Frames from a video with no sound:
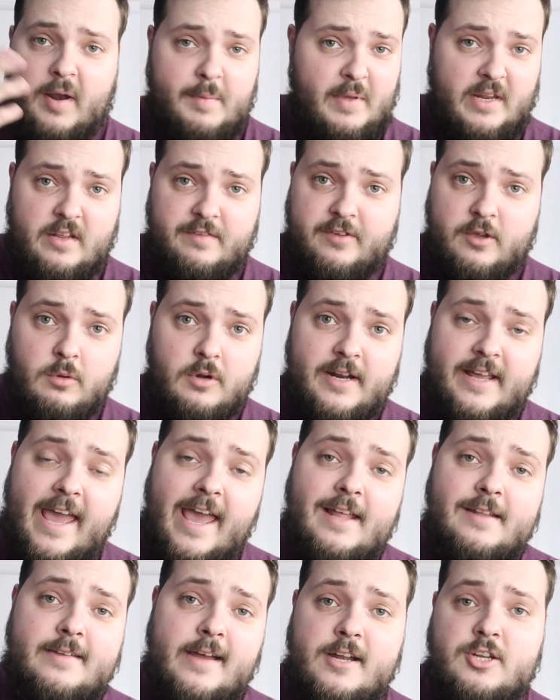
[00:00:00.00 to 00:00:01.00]
But I mean, if you want to
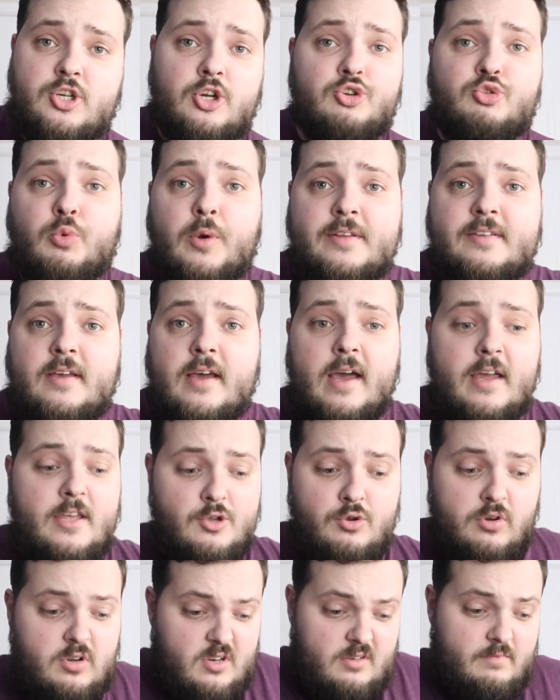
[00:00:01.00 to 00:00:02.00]
get in touch on Twitter,
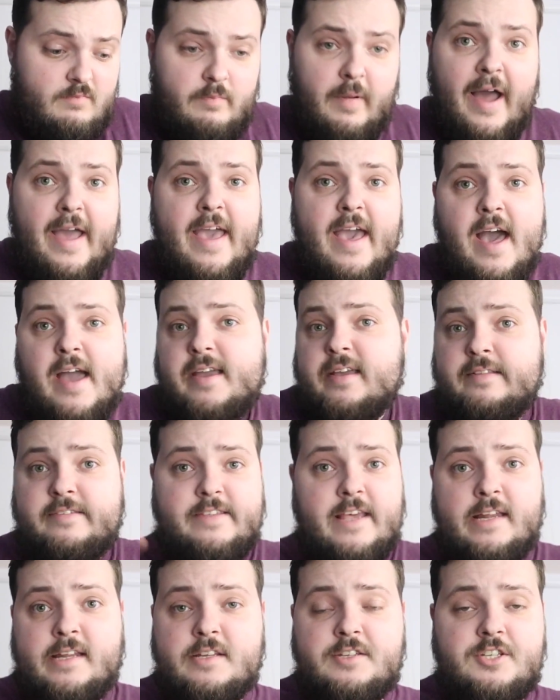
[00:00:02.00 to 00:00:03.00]
you can buy it, I can
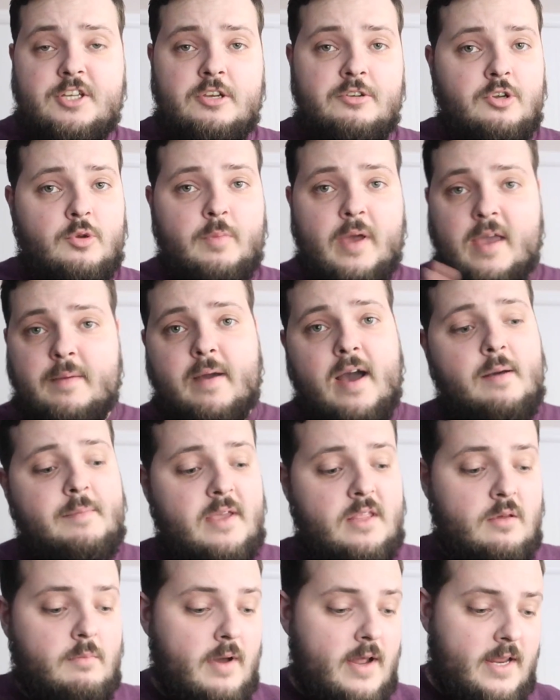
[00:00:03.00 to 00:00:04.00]
send it to you, you can PayPal
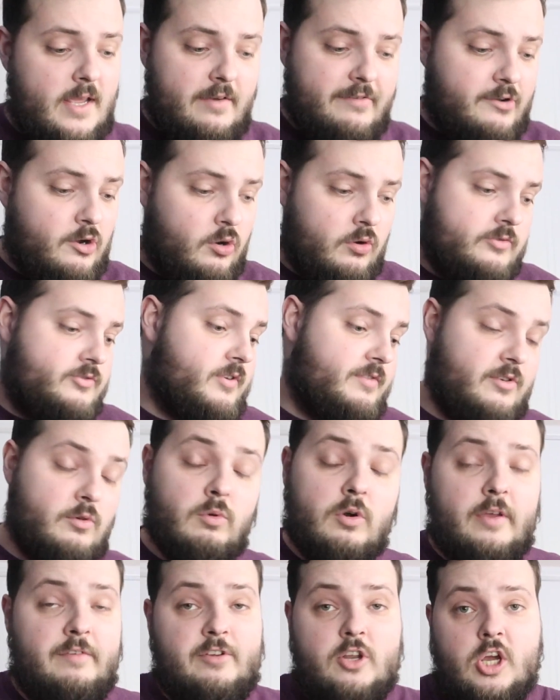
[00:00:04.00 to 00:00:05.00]
me the money, of course. If
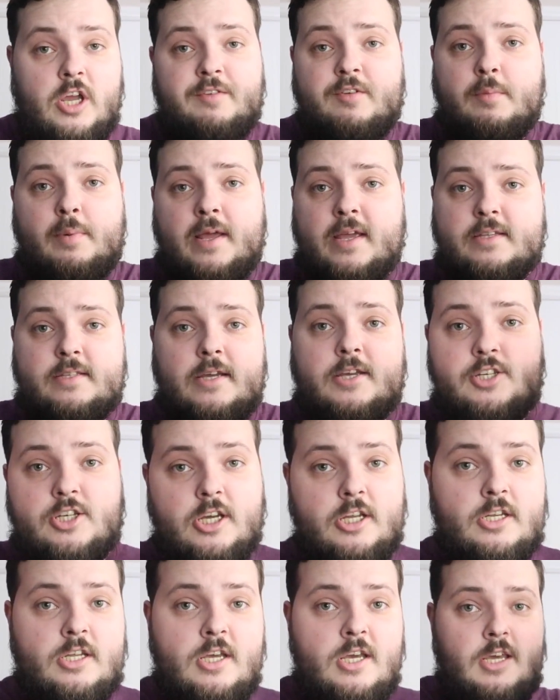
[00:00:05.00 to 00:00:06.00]
you're looking for a
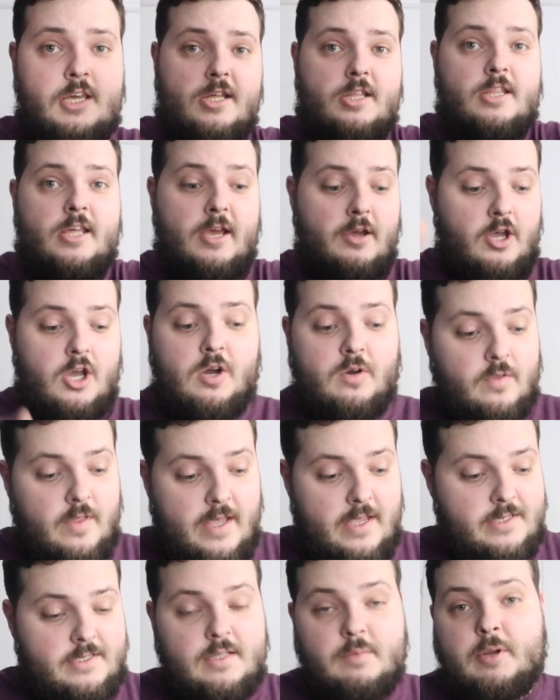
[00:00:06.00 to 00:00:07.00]
PlayStation, there you go,
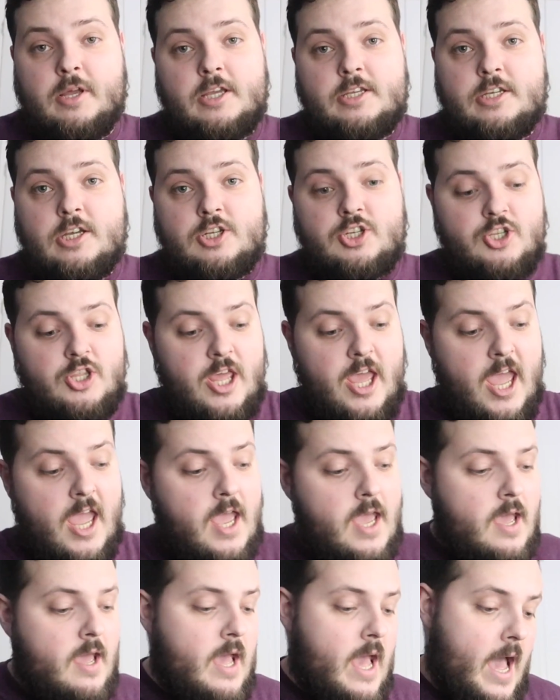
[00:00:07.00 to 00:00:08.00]
there's the PlayStation
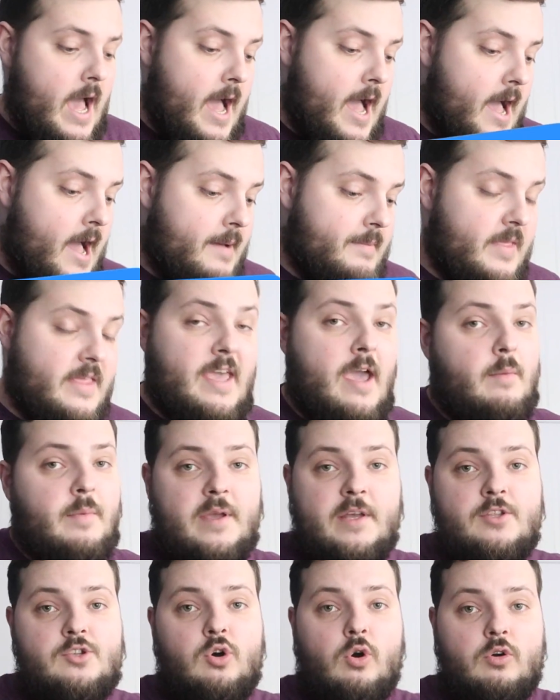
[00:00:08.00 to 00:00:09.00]
there. Yeah,
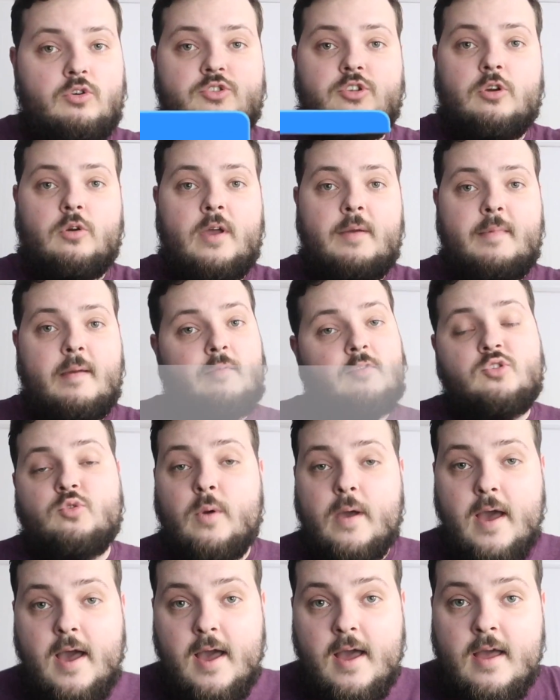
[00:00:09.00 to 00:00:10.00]
we can talk, so hit me up on
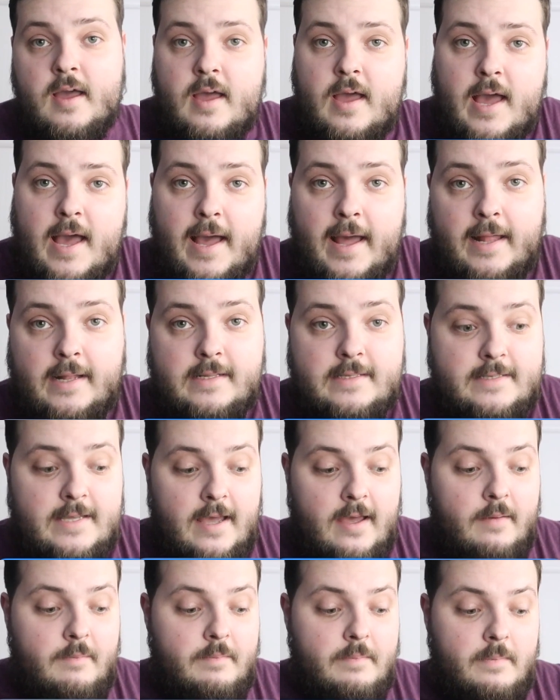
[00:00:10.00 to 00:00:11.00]
Twitter, and
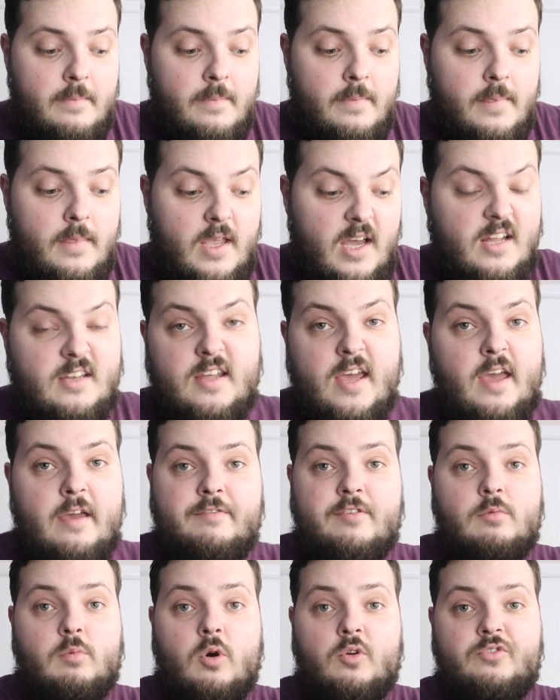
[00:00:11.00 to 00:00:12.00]
yeah,
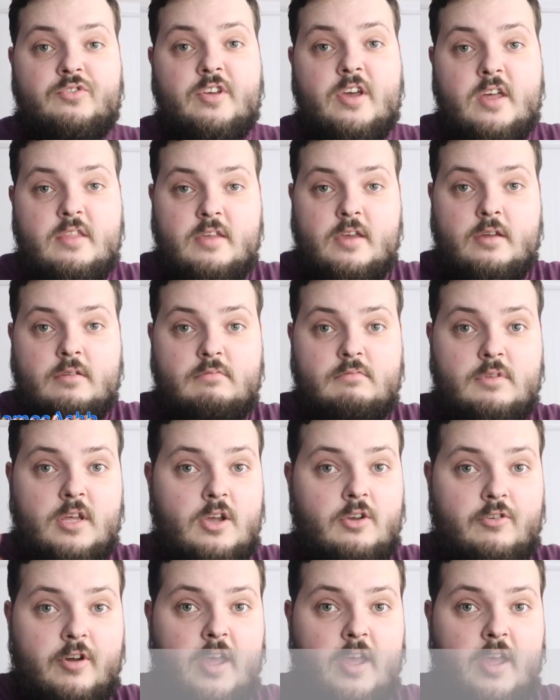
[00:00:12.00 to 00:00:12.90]
if you want it, then